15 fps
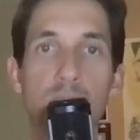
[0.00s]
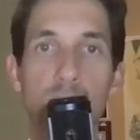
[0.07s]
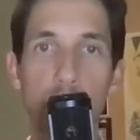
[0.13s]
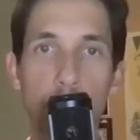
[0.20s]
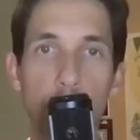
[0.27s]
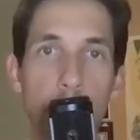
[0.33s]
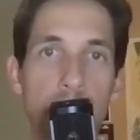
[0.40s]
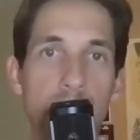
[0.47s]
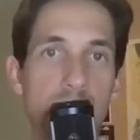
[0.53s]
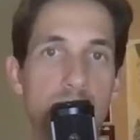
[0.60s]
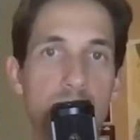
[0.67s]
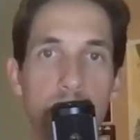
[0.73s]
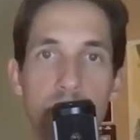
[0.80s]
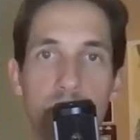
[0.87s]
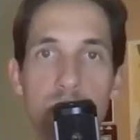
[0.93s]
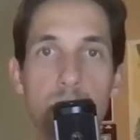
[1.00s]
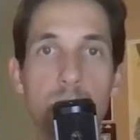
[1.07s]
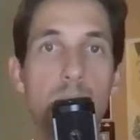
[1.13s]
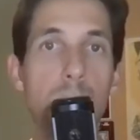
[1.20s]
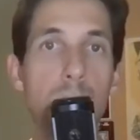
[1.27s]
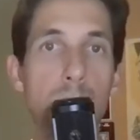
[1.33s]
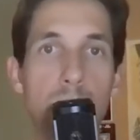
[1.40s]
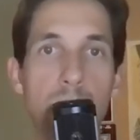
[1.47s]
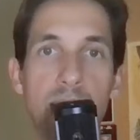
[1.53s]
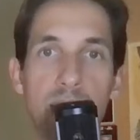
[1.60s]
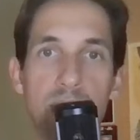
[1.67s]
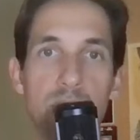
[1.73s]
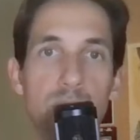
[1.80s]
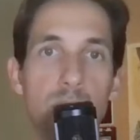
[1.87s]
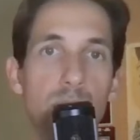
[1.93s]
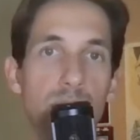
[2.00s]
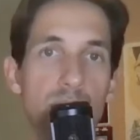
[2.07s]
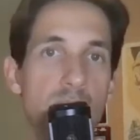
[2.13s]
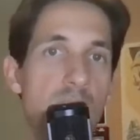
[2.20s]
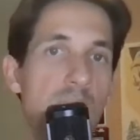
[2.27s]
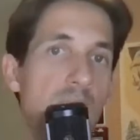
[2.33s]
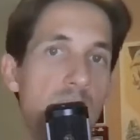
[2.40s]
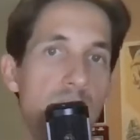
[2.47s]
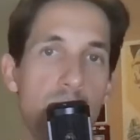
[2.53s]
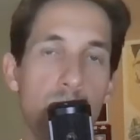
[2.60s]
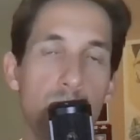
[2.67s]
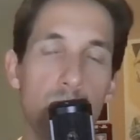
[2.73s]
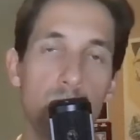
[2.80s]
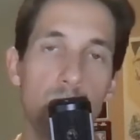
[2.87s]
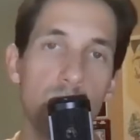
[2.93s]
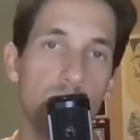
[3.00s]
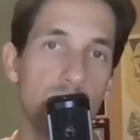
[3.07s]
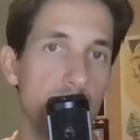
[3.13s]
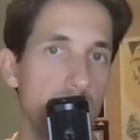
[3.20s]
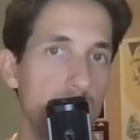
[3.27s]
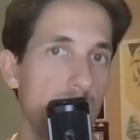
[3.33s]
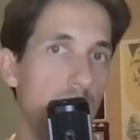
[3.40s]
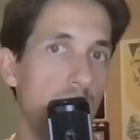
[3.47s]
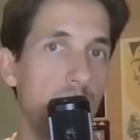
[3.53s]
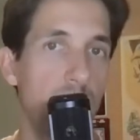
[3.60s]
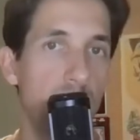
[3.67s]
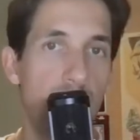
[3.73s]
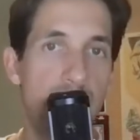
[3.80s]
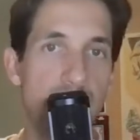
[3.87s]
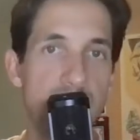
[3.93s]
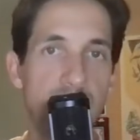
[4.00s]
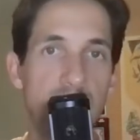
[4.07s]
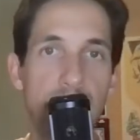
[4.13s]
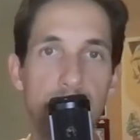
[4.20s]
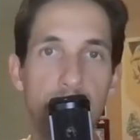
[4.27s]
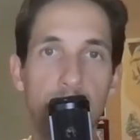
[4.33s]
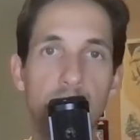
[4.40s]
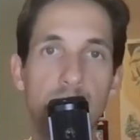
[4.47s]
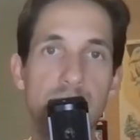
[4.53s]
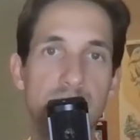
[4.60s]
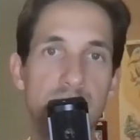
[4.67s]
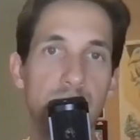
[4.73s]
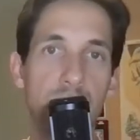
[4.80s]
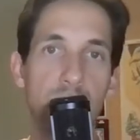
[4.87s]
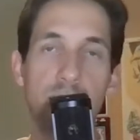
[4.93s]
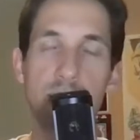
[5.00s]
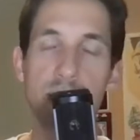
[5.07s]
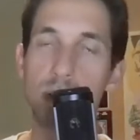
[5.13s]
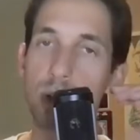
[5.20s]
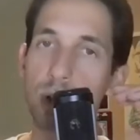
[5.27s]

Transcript: You look back at some of these mega studios and they really just got classic after classic after classic.